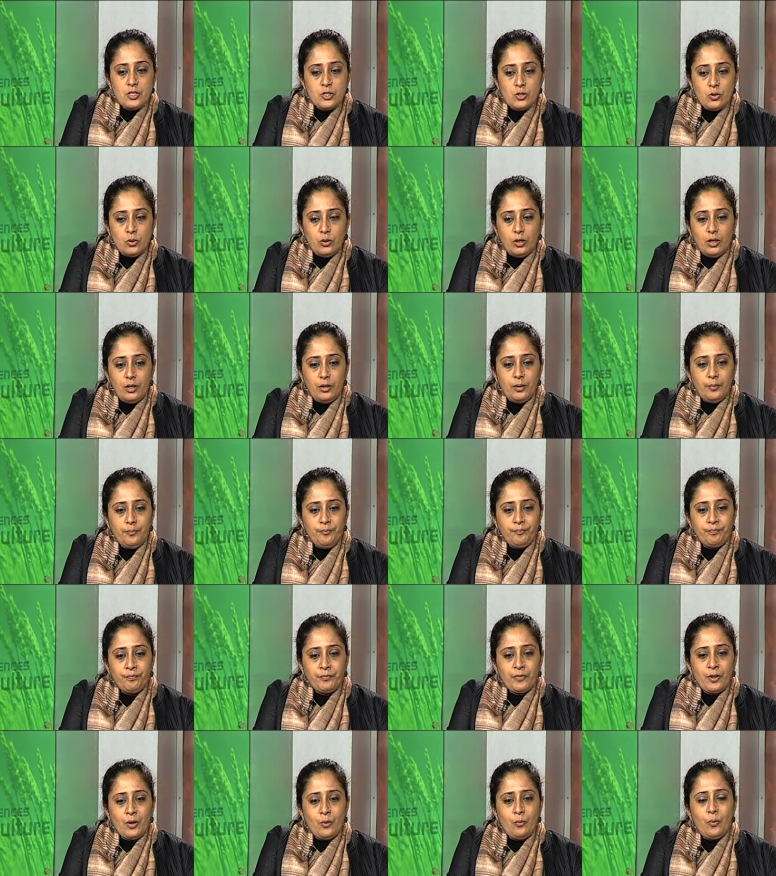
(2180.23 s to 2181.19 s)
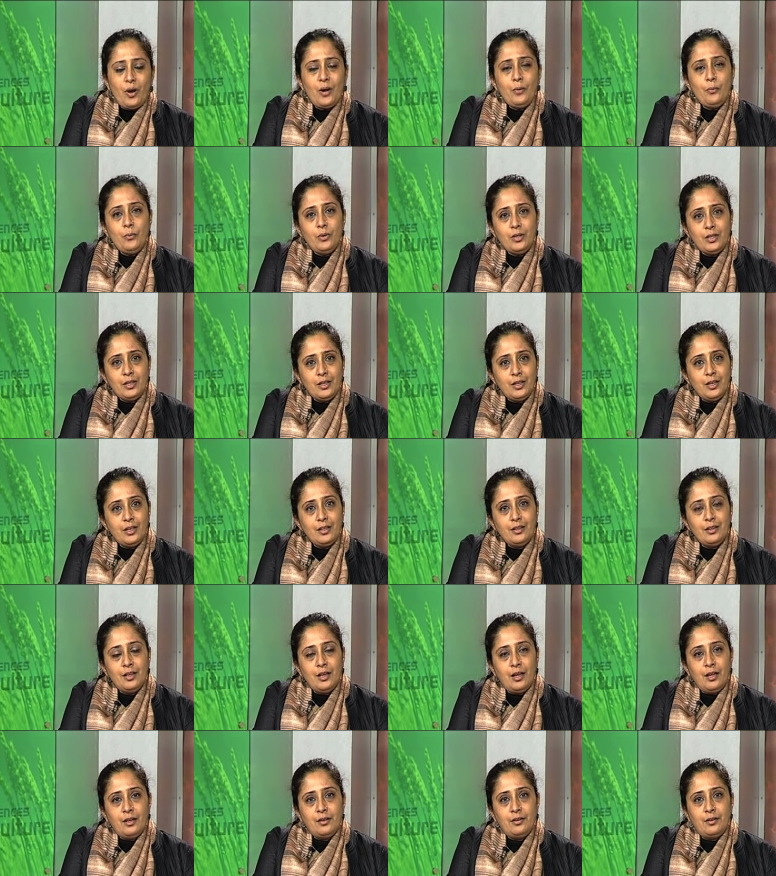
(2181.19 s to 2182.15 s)
So, um, one would
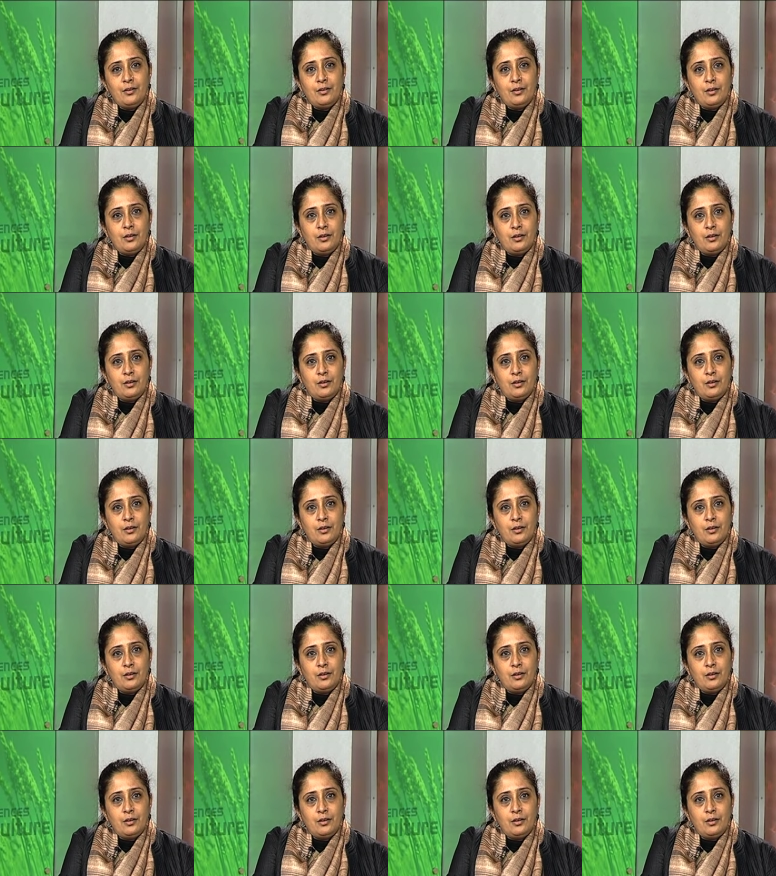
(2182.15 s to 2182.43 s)
think that